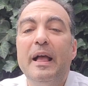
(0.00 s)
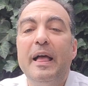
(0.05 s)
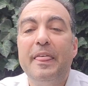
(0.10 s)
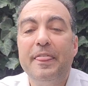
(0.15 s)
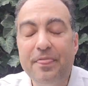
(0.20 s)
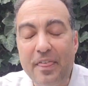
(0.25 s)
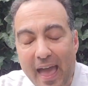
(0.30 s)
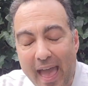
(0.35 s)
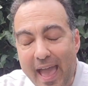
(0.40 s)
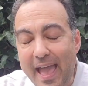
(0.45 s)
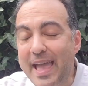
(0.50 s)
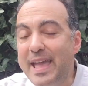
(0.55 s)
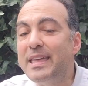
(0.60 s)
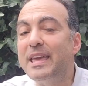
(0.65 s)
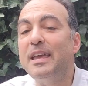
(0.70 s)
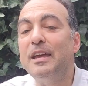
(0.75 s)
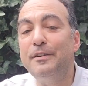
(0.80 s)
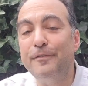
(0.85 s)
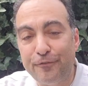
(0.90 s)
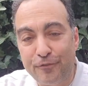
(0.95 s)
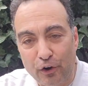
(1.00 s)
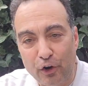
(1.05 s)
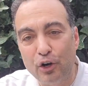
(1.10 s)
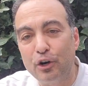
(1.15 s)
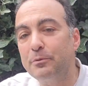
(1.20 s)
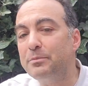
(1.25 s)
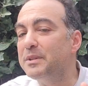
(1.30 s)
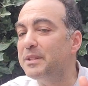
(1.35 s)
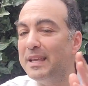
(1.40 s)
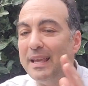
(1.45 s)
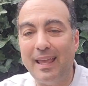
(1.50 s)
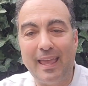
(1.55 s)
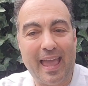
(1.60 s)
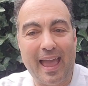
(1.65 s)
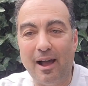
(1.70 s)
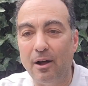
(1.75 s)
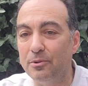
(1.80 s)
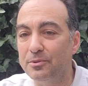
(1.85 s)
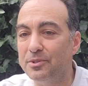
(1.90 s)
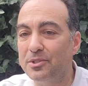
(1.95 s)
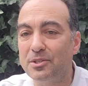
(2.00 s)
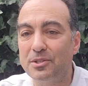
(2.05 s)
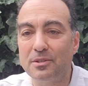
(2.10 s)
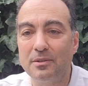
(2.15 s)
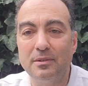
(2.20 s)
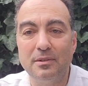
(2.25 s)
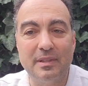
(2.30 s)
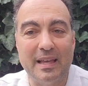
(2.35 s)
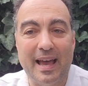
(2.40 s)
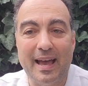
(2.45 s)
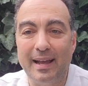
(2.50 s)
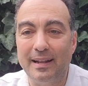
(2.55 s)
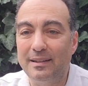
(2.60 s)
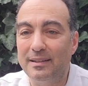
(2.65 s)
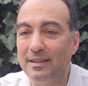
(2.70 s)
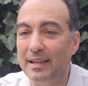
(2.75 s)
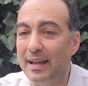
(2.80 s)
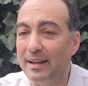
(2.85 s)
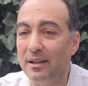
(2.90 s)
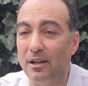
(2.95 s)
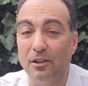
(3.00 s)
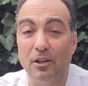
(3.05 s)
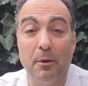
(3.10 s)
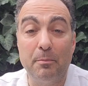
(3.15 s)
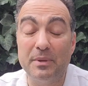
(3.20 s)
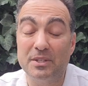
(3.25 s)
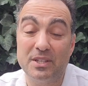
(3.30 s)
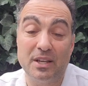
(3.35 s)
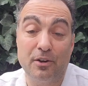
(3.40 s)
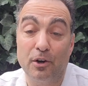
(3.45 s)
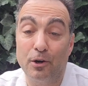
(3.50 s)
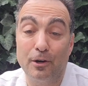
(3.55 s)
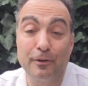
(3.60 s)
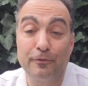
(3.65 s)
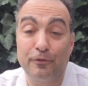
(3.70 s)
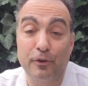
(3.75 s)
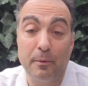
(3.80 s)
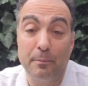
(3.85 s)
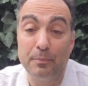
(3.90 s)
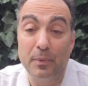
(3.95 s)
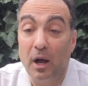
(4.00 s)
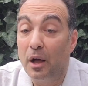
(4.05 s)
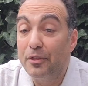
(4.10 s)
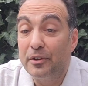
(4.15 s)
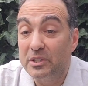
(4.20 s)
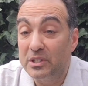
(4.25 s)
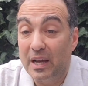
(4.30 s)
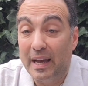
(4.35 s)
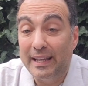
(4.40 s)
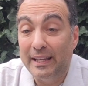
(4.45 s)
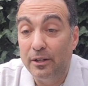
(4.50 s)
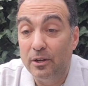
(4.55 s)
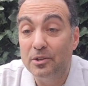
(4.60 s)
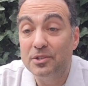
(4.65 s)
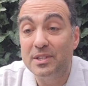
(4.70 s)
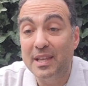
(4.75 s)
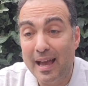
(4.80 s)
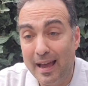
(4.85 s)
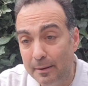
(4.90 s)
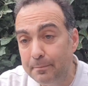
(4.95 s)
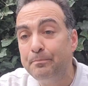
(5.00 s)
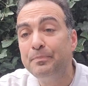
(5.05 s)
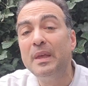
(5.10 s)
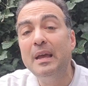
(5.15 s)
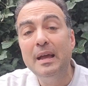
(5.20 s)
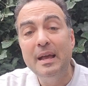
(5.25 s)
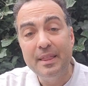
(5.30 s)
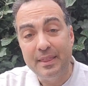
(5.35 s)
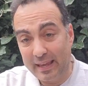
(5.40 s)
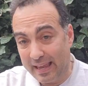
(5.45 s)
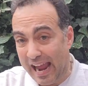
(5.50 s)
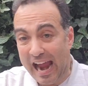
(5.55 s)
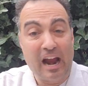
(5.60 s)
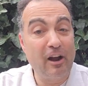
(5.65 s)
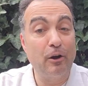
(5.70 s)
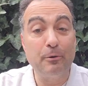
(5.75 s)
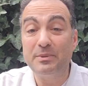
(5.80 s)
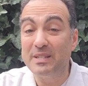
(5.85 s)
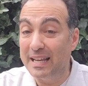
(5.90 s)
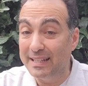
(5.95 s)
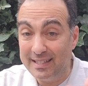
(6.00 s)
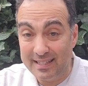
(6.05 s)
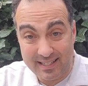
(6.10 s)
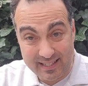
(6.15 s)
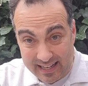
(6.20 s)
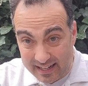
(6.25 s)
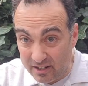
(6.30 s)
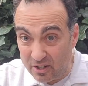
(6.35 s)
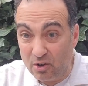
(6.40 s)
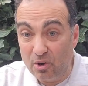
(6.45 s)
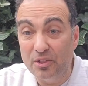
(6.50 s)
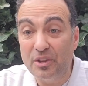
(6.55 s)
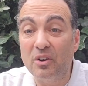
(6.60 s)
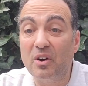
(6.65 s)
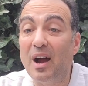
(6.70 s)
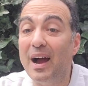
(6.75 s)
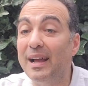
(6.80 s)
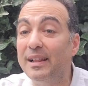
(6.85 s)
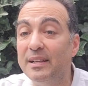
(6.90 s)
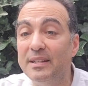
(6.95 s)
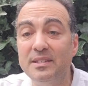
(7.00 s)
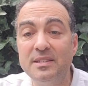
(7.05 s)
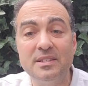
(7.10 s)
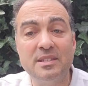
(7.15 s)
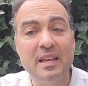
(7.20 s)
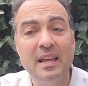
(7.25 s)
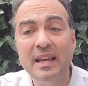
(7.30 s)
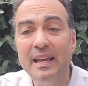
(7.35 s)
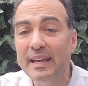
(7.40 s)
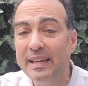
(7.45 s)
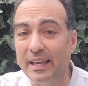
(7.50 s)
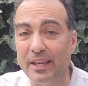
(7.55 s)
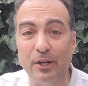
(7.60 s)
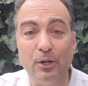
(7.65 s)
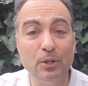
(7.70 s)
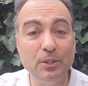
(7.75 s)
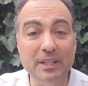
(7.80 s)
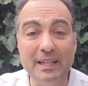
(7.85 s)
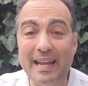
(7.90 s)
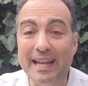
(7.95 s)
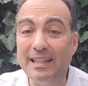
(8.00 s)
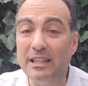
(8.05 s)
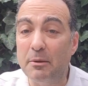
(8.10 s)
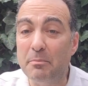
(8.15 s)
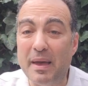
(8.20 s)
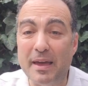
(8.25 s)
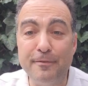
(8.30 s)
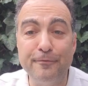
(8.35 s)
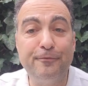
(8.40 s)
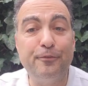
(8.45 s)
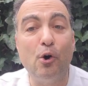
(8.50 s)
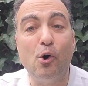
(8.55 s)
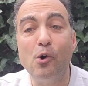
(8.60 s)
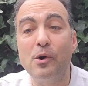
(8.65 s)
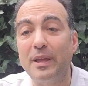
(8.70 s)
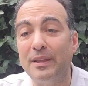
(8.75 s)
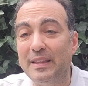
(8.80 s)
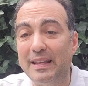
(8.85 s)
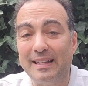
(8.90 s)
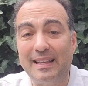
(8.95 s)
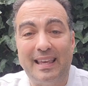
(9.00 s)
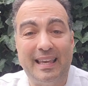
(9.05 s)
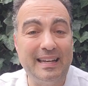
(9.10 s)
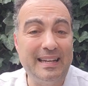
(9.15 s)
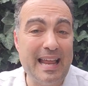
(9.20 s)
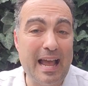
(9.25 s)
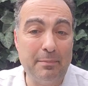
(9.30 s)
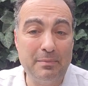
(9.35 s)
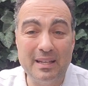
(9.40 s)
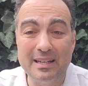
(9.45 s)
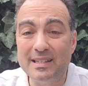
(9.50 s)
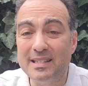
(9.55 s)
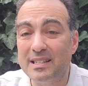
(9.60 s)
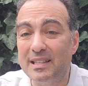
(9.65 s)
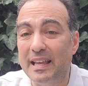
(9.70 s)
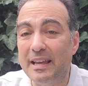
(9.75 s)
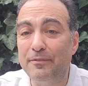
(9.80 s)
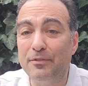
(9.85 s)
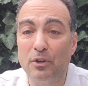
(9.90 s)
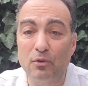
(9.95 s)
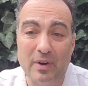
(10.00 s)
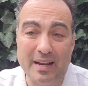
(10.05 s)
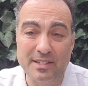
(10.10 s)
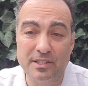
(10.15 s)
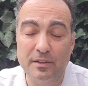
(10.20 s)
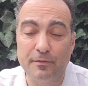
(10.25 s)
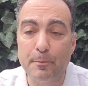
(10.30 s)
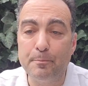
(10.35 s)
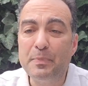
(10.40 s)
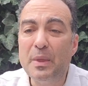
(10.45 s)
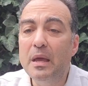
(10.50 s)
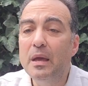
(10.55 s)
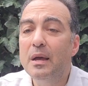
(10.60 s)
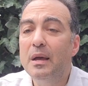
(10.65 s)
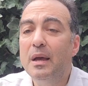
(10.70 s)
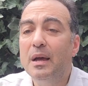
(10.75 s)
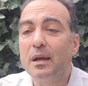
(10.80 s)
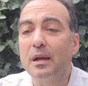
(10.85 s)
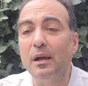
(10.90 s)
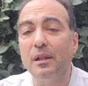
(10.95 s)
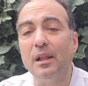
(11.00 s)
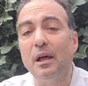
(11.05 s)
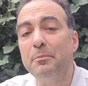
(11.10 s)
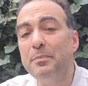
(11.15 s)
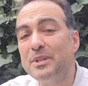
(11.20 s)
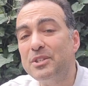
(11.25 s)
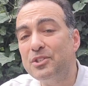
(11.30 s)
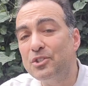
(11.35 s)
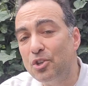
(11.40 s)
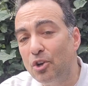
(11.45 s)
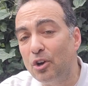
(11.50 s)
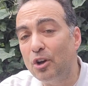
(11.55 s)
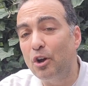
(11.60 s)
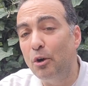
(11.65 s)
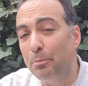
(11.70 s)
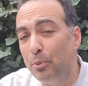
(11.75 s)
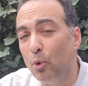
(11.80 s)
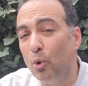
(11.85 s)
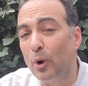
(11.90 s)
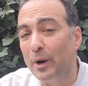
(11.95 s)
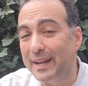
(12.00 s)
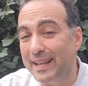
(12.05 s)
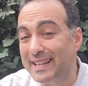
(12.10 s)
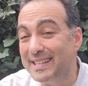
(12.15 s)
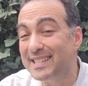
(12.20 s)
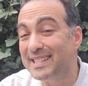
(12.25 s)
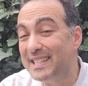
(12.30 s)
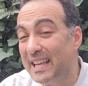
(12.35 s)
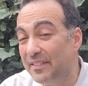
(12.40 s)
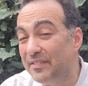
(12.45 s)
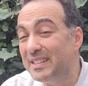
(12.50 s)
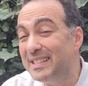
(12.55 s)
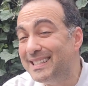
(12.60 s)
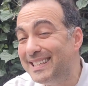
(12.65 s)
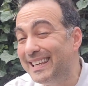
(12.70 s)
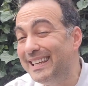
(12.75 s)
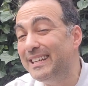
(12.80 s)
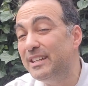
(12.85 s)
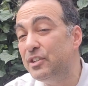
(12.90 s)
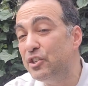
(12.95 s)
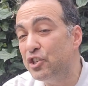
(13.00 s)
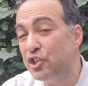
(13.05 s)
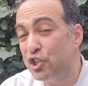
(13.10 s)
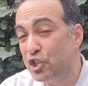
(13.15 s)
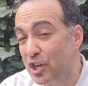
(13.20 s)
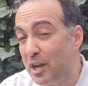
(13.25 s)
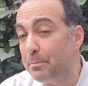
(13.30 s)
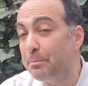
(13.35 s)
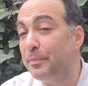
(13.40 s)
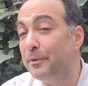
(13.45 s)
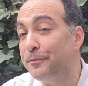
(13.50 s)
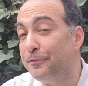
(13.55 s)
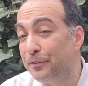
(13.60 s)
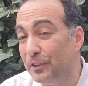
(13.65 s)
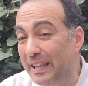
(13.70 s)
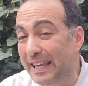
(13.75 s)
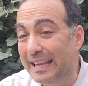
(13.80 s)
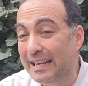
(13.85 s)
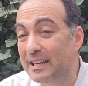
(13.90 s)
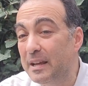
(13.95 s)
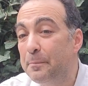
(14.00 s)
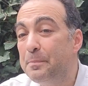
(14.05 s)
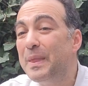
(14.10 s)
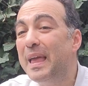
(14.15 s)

They confirmed the accounts that Columbus had heard from other Tainos, that the Caribs had descended on their islands, killed and ate the menfolk, and then kidnapped and enslaved the rest of them. Columbus took aboard his 17-ship fleet